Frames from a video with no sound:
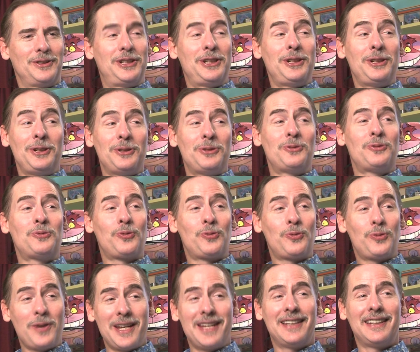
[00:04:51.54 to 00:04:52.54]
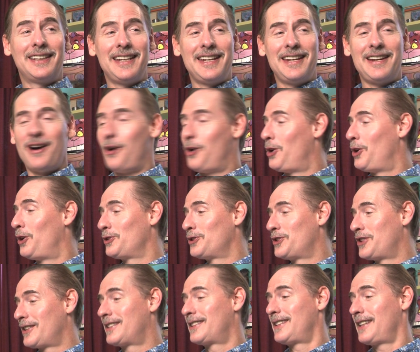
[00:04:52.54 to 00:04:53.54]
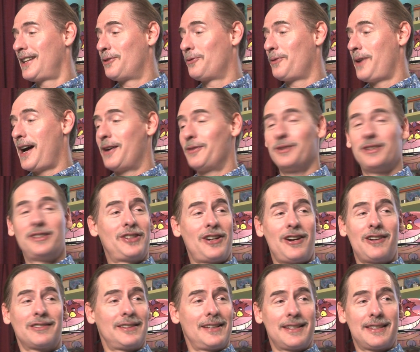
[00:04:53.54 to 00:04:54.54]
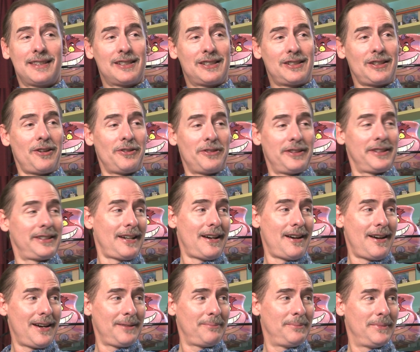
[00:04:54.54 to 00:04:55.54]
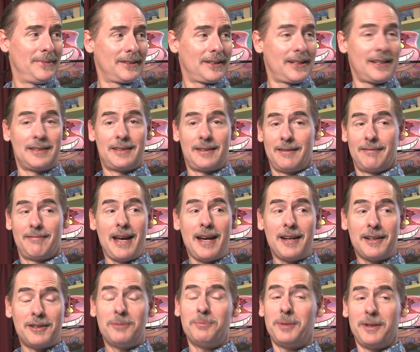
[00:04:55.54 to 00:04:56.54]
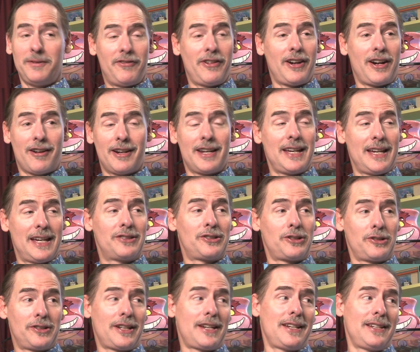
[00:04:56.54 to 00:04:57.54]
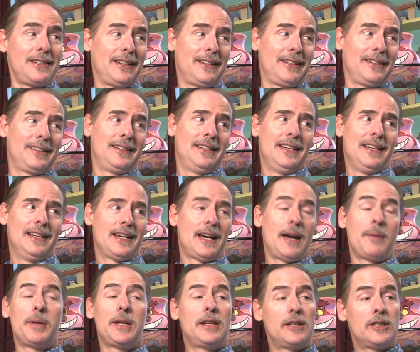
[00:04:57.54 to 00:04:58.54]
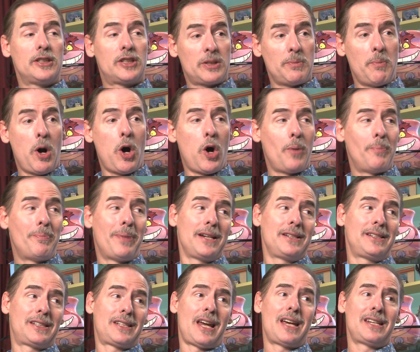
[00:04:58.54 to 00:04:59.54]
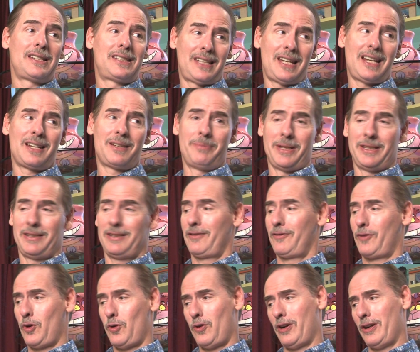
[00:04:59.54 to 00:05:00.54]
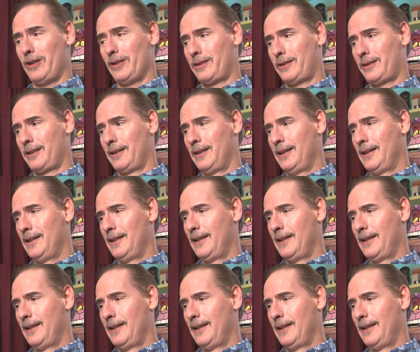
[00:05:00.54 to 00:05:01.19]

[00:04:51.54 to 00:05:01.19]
Do you really all just sit around and talk like this all the time? Because that could be very entertaining. I mean, in small bite-sized segments, of course.